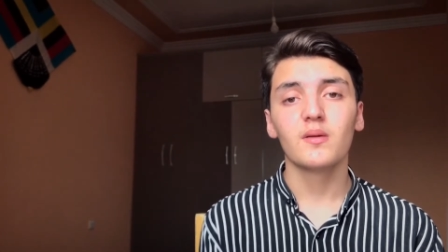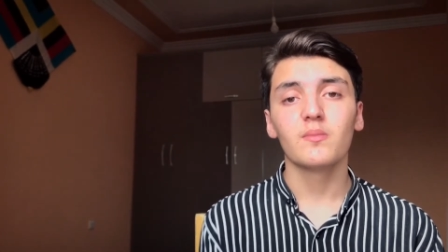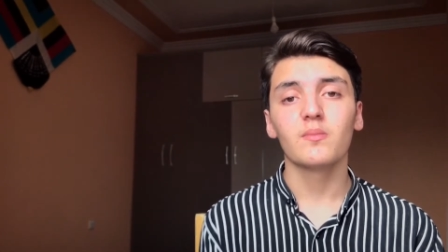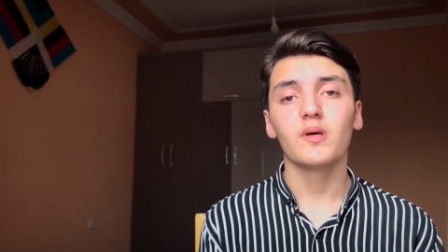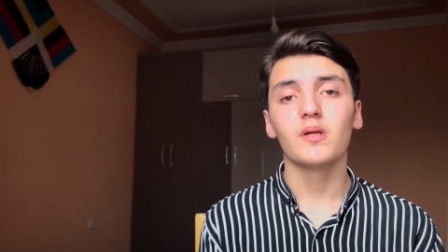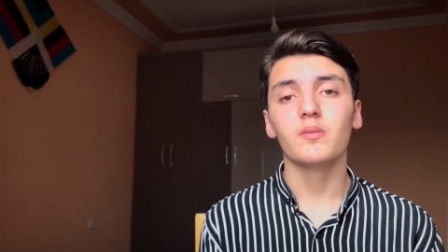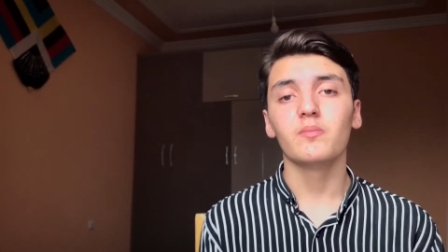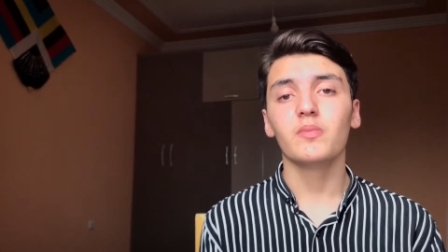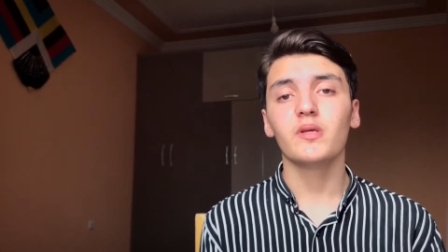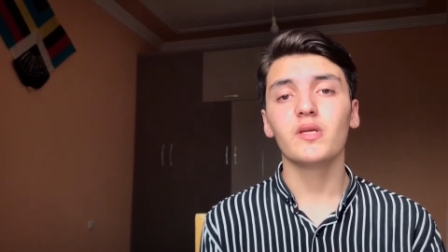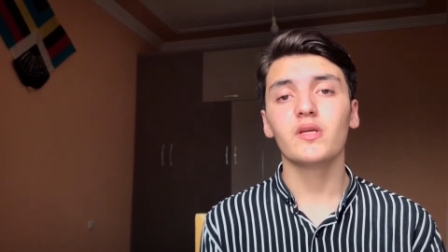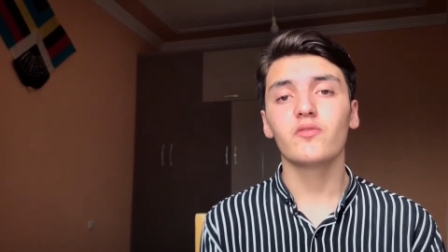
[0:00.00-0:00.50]

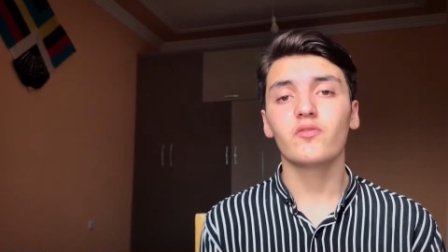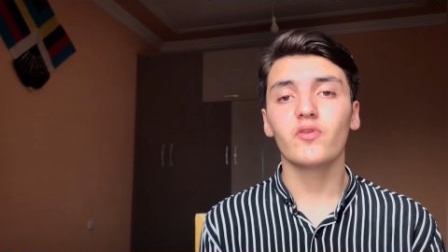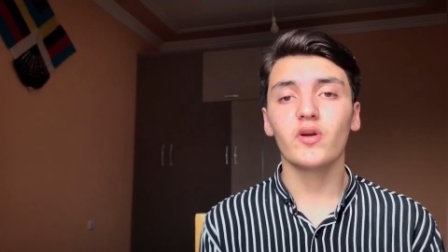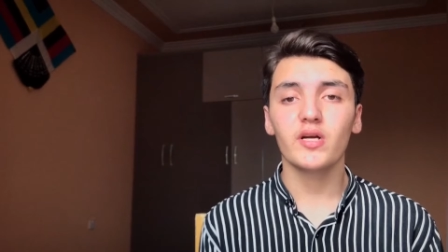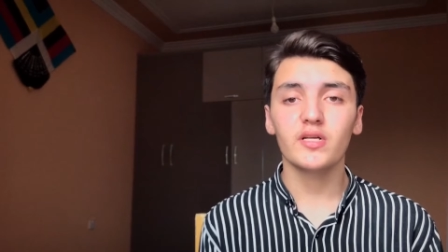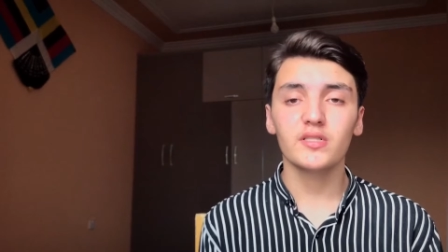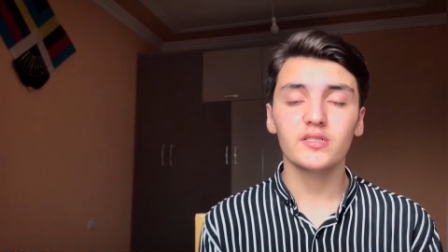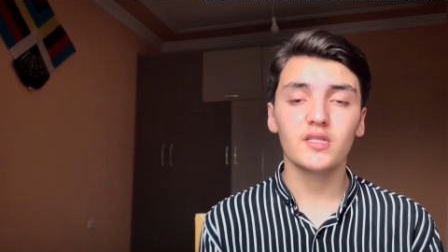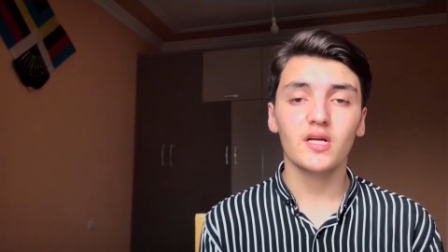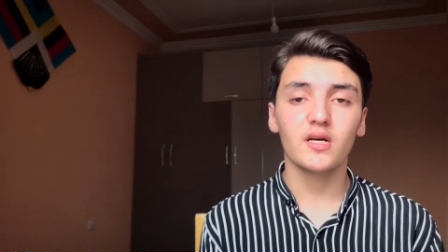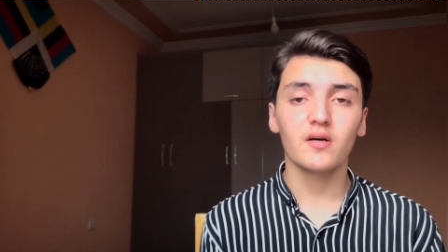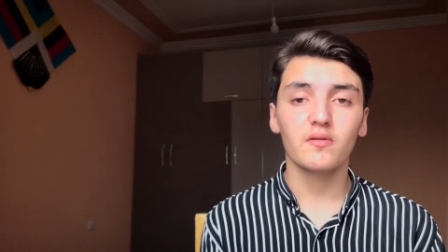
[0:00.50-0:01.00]
but be
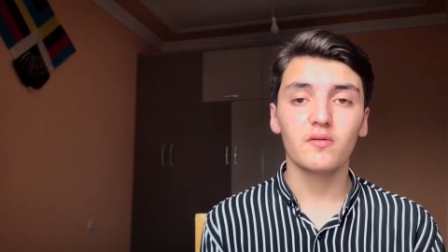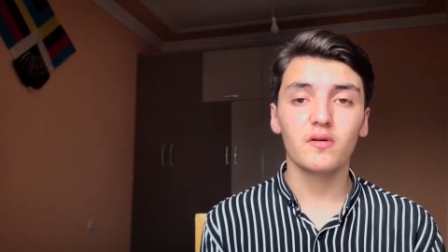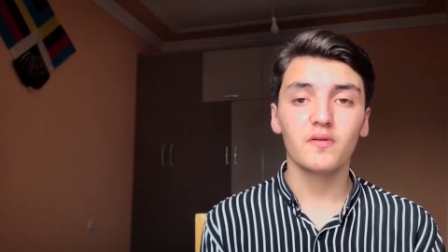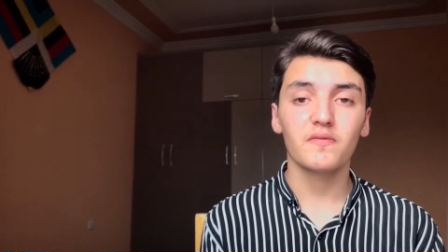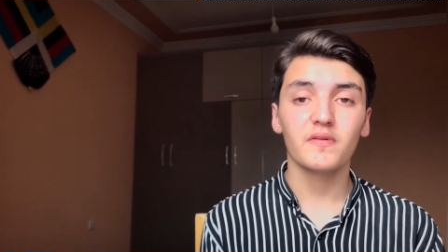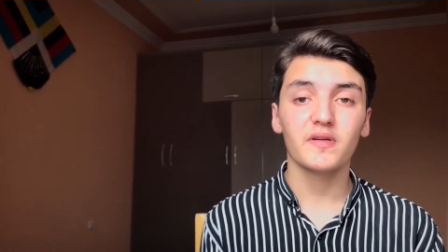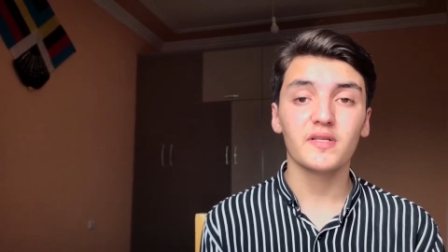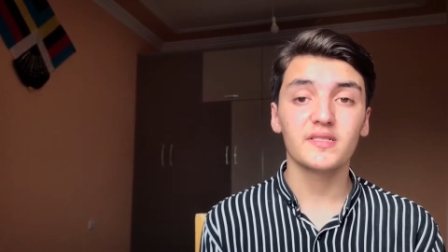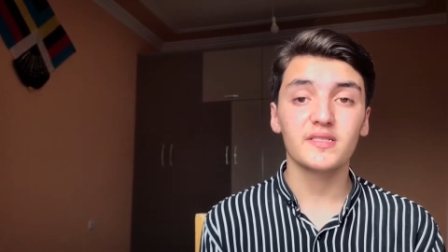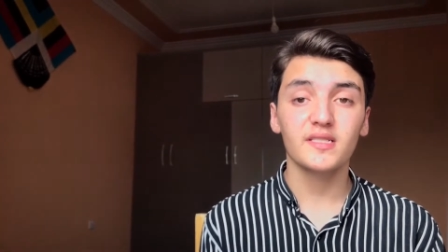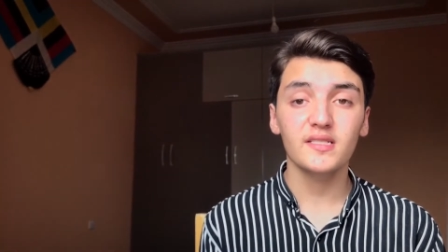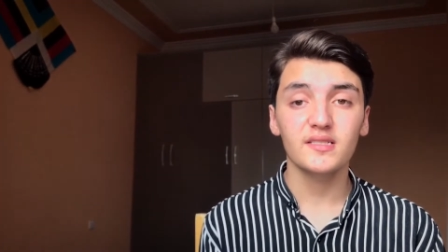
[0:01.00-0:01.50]
crashed out of
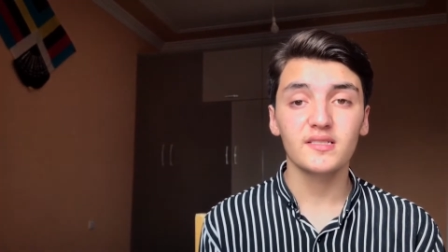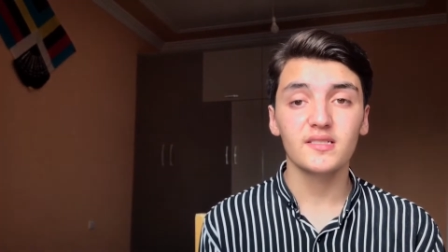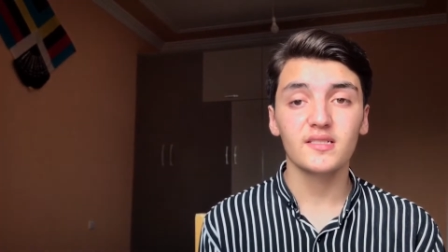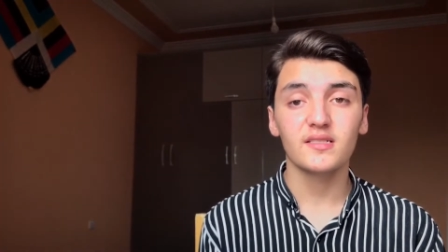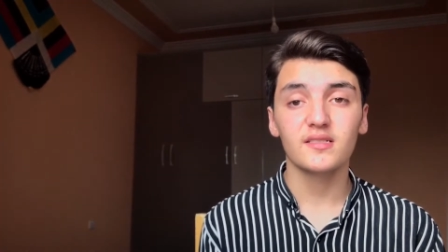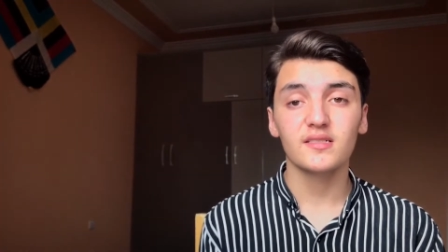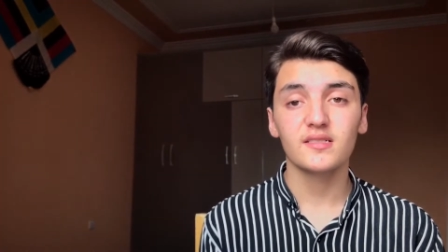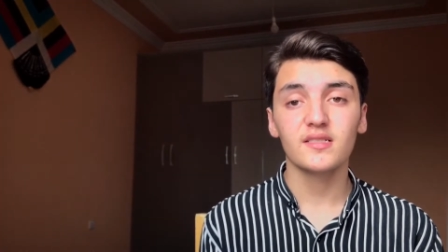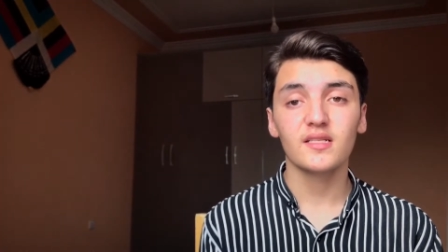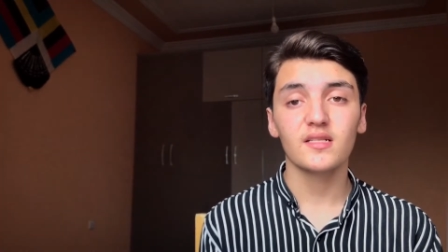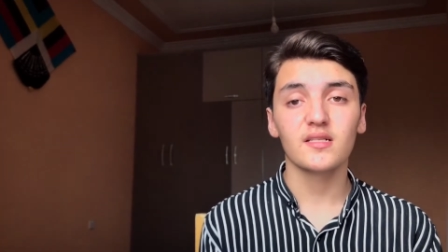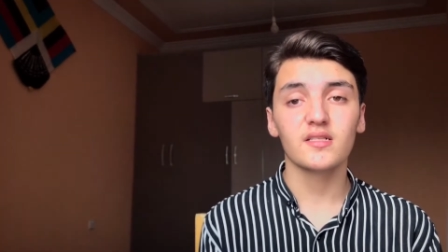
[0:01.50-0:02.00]

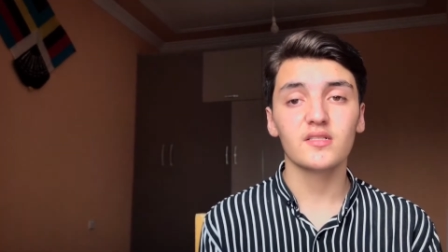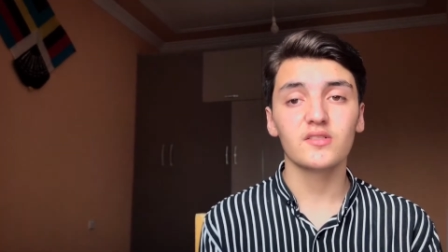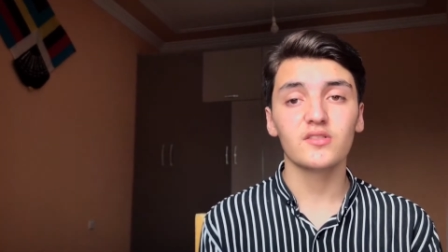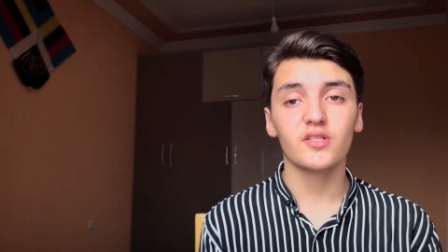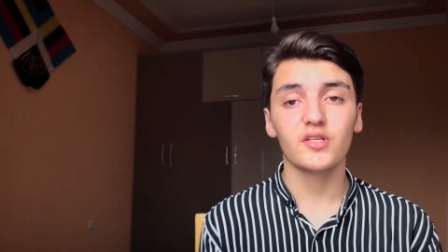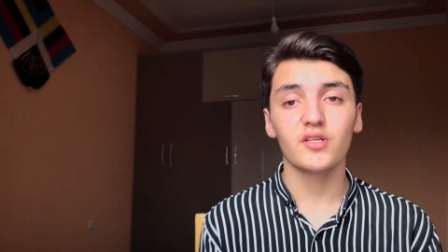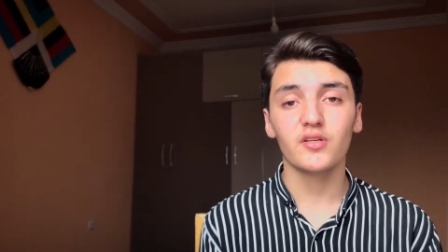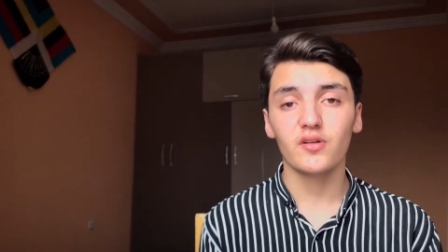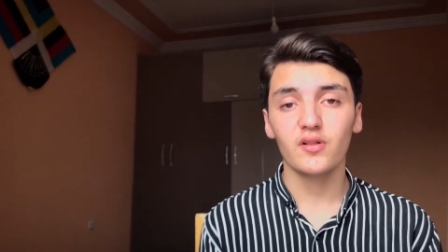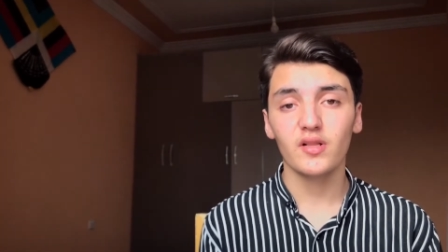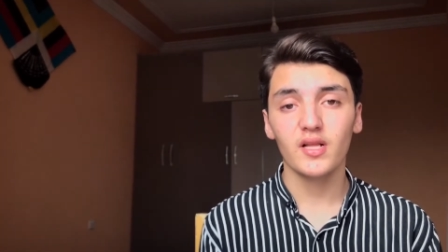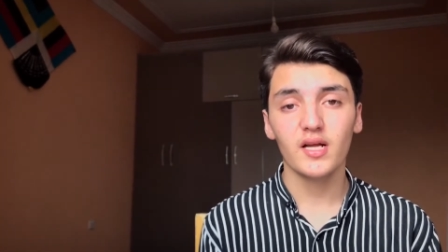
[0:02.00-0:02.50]
existence at the
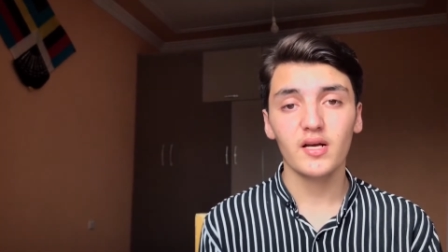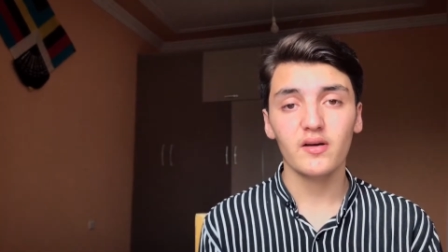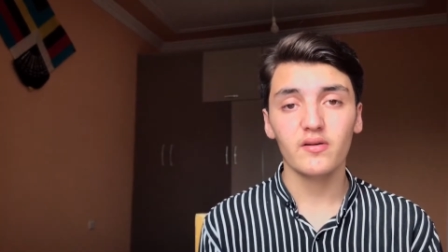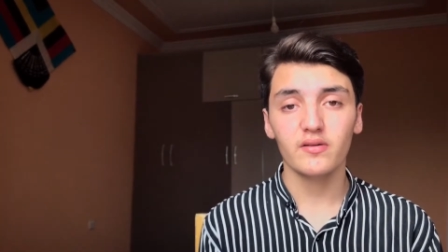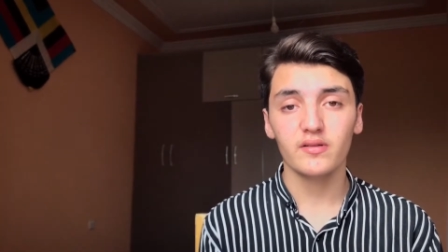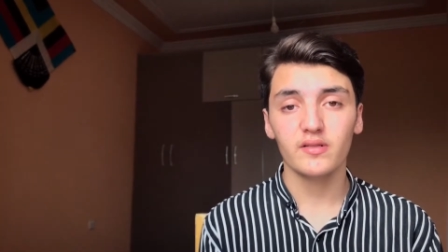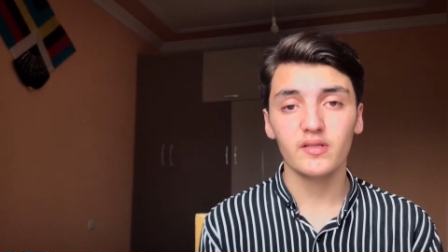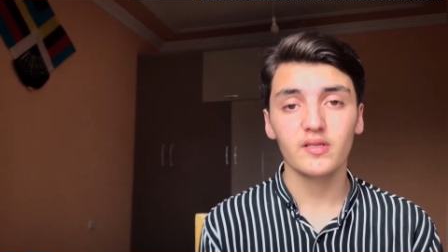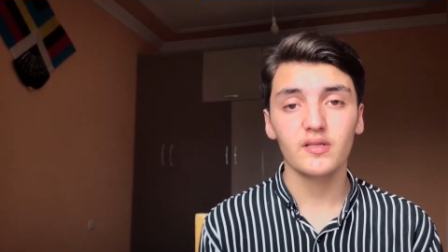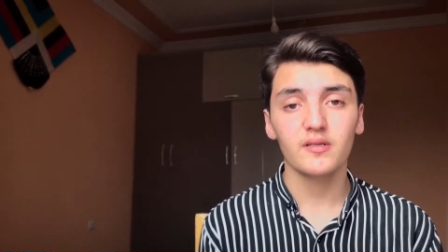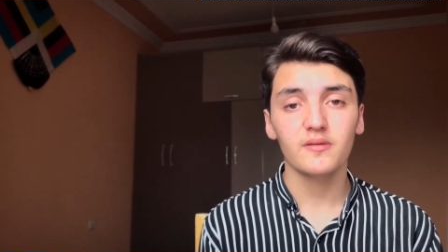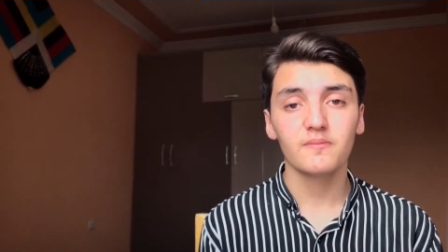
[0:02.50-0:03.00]

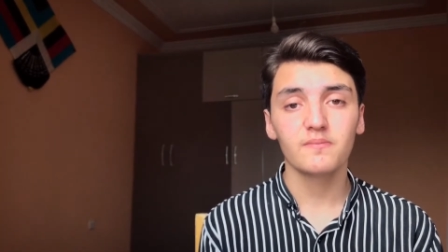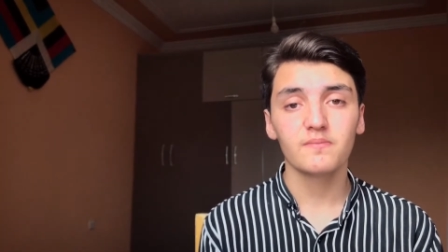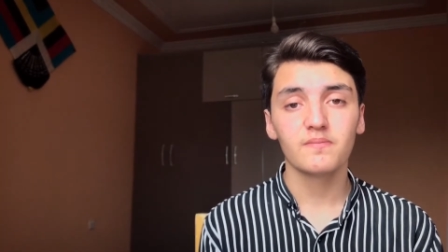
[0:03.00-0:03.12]
singularity.